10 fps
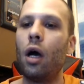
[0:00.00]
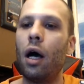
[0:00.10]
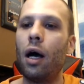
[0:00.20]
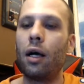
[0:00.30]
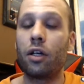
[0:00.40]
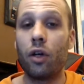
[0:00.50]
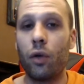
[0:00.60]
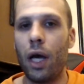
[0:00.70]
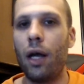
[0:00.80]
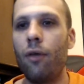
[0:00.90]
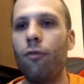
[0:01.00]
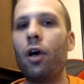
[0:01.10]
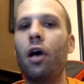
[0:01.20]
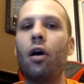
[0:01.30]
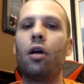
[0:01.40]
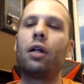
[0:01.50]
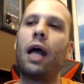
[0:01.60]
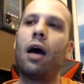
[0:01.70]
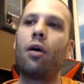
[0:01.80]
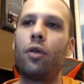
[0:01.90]
the NFL and
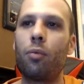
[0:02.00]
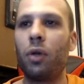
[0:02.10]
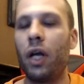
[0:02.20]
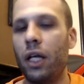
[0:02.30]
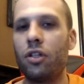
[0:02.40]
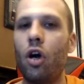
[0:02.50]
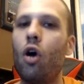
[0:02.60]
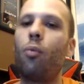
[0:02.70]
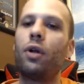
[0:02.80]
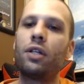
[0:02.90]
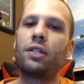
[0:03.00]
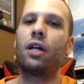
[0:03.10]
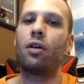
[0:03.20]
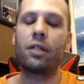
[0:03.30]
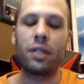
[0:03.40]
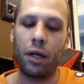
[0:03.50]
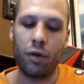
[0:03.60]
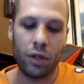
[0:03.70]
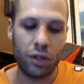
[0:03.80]
how they're planning to open, et cetera, et cetera.